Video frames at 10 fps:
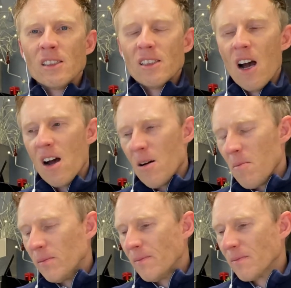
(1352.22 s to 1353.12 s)

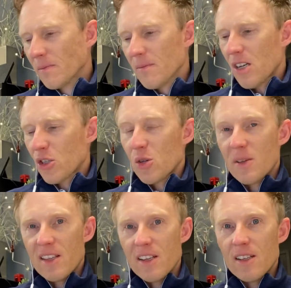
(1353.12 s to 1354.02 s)

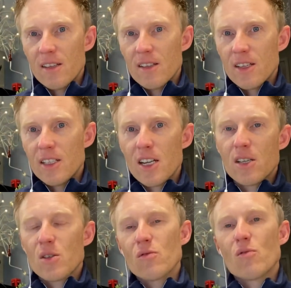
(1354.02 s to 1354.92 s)
the
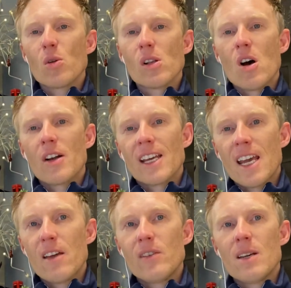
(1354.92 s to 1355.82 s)
digital ruler on a
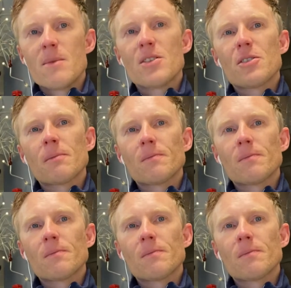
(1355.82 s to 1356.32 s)
KV image.